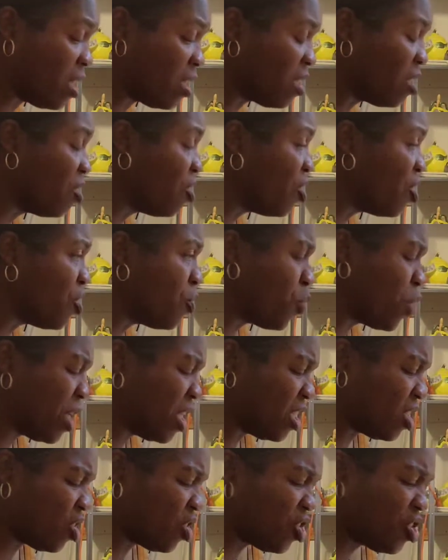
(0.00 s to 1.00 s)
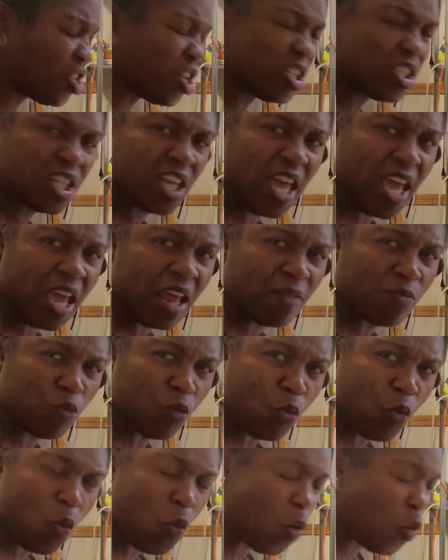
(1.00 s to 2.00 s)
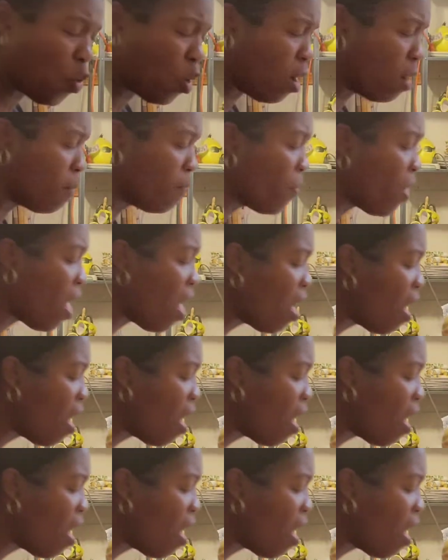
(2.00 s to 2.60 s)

It's good when it's cooked and warm.